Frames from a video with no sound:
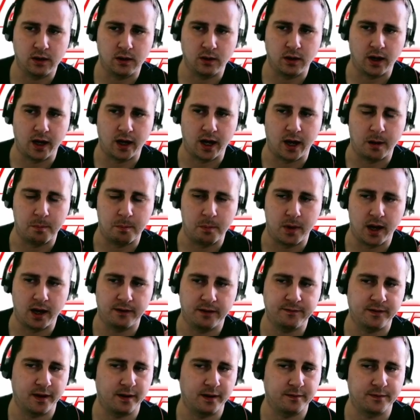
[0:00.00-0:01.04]

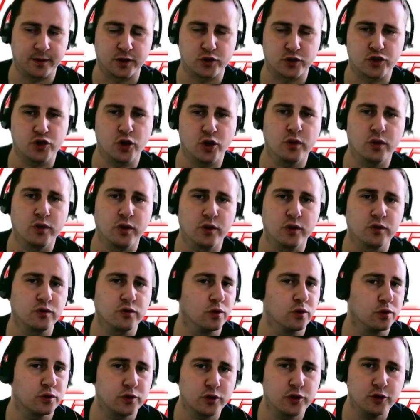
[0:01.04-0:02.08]
if there's John on row
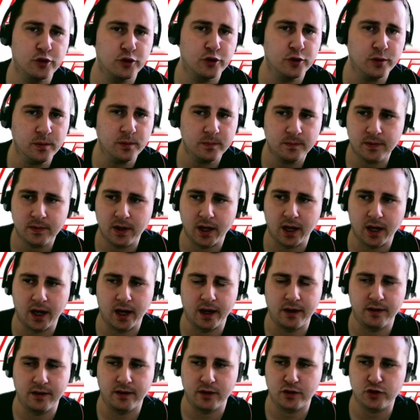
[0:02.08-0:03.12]
2
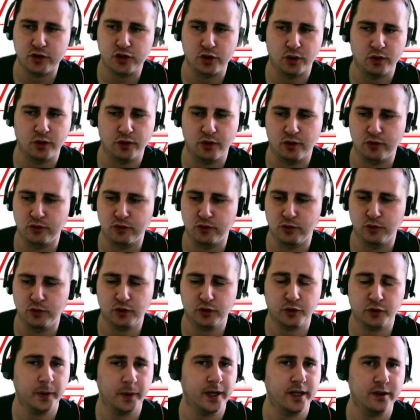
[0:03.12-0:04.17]
and John on row
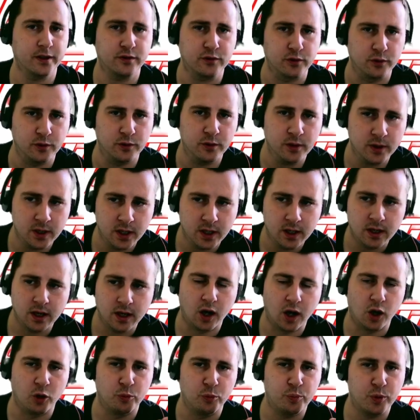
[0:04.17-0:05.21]
22,
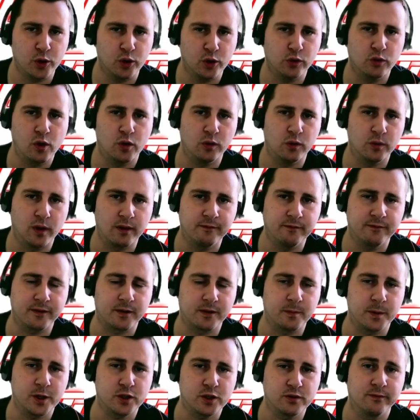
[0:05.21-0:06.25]
it'll pull all the
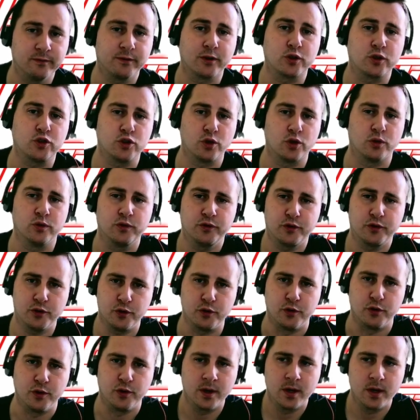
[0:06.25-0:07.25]
information for John 2